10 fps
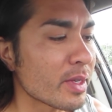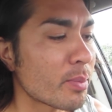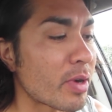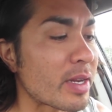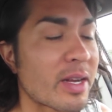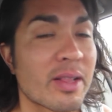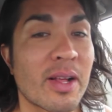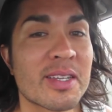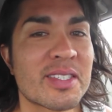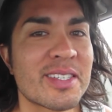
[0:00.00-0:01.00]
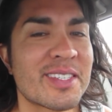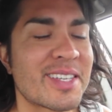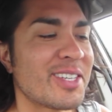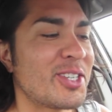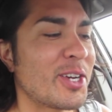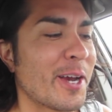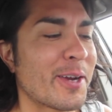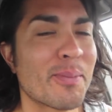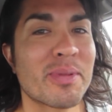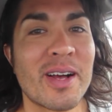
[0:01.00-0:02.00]
Brenda Clausen said
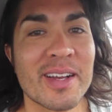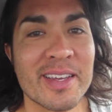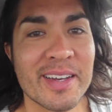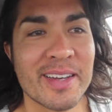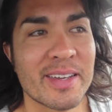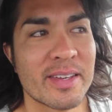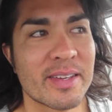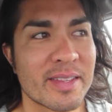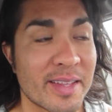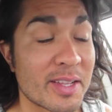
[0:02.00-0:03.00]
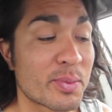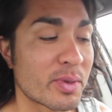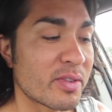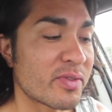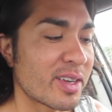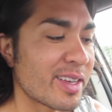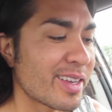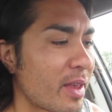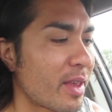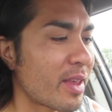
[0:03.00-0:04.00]
Cheddar Blanca. That's pretty
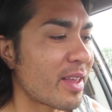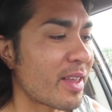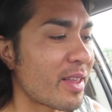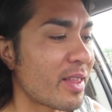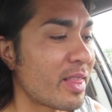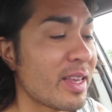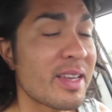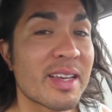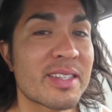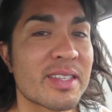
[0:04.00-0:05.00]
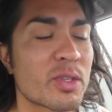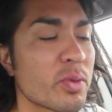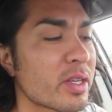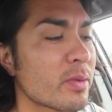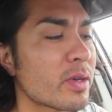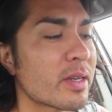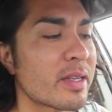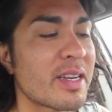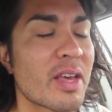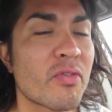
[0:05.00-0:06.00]
funny. Lynn Dixon, that's a pretty good one.
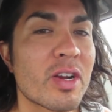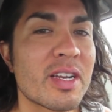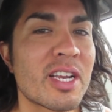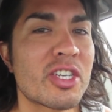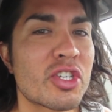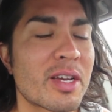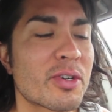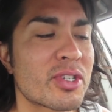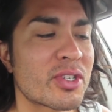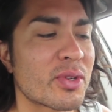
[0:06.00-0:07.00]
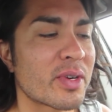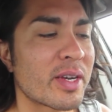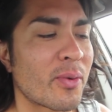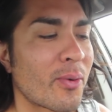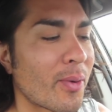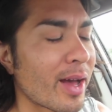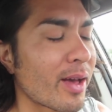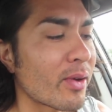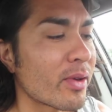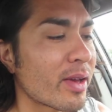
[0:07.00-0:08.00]
The Never-Ending Cheddar Story.
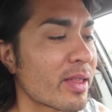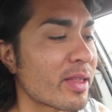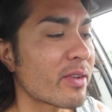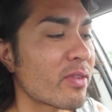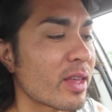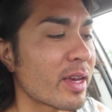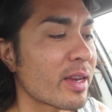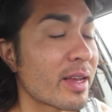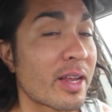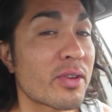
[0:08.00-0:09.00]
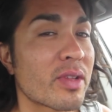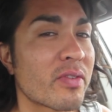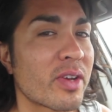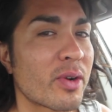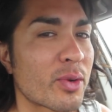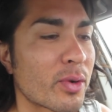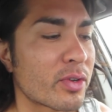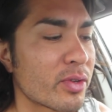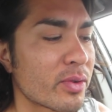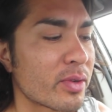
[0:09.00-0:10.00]
Wow, I love that. And I do love
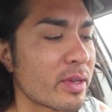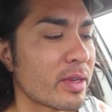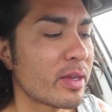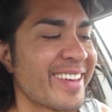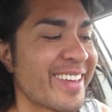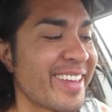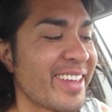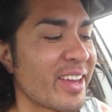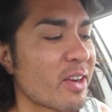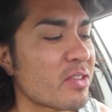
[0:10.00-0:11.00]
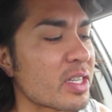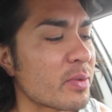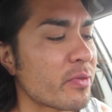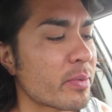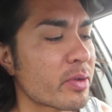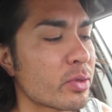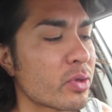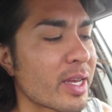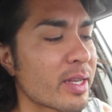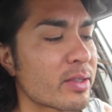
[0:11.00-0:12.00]
Falcor too. Here's a good one from
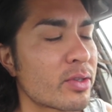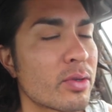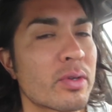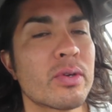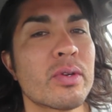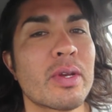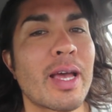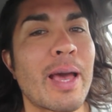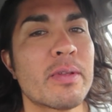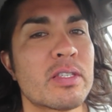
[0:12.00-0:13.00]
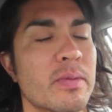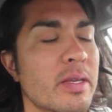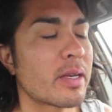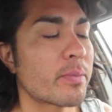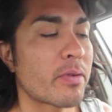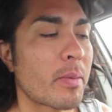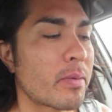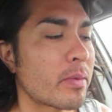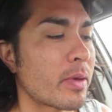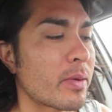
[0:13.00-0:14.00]
Cool Hand Sook, who happens to like
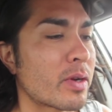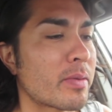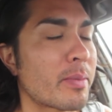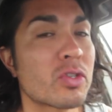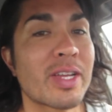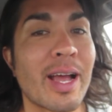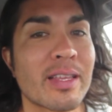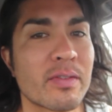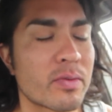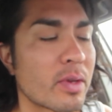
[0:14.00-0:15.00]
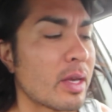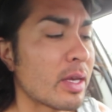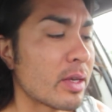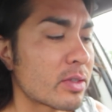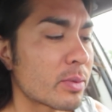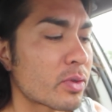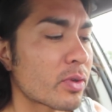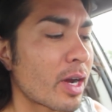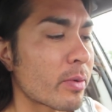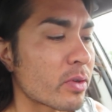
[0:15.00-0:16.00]
probably one of my most active
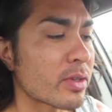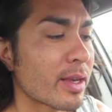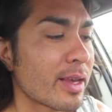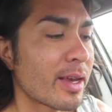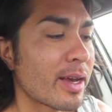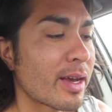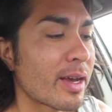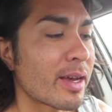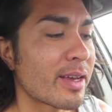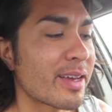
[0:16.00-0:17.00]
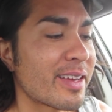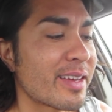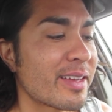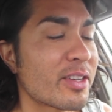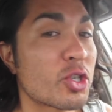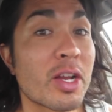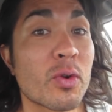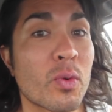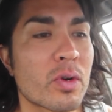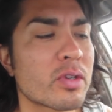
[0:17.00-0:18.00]
subscribers.
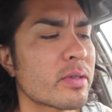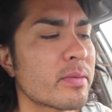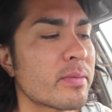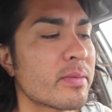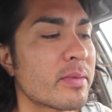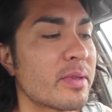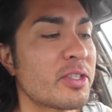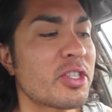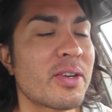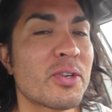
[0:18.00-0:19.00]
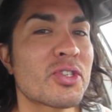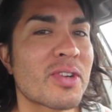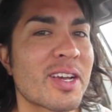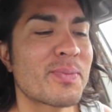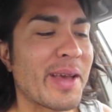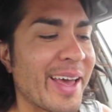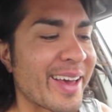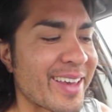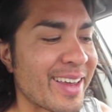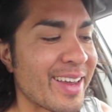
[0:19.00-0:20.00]
Cheddar Wars, The Cheddar Strikes
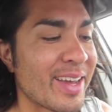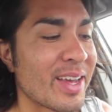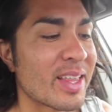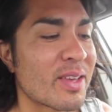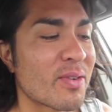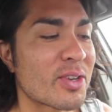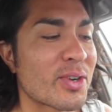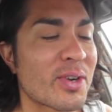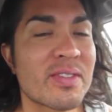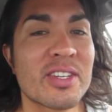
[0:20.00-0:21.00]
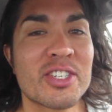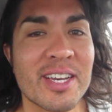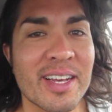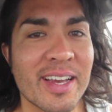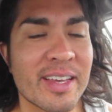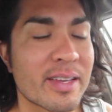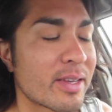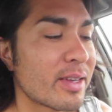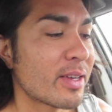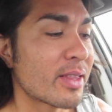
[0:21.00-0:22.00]
Back, The Return of the Cheddai.
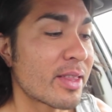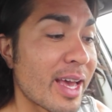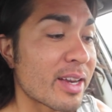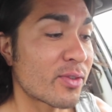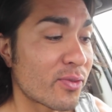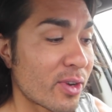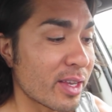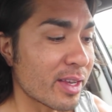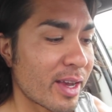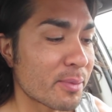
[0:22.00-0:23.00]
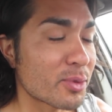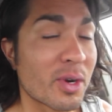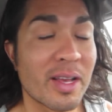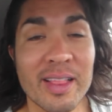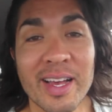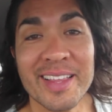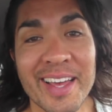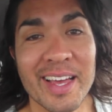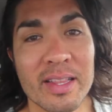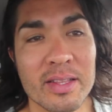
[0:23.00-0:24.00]
That is funny. I'm sorry, I like
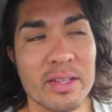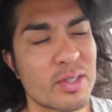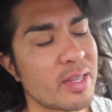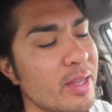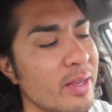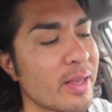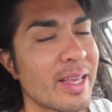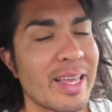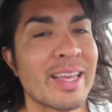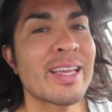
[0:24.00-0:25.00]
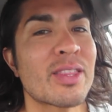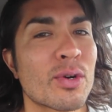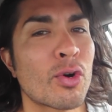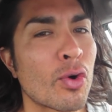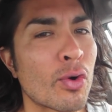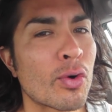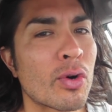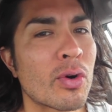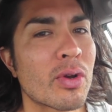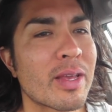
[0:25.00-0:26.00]
that. He hit the
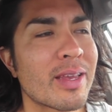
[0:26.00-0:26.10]
whole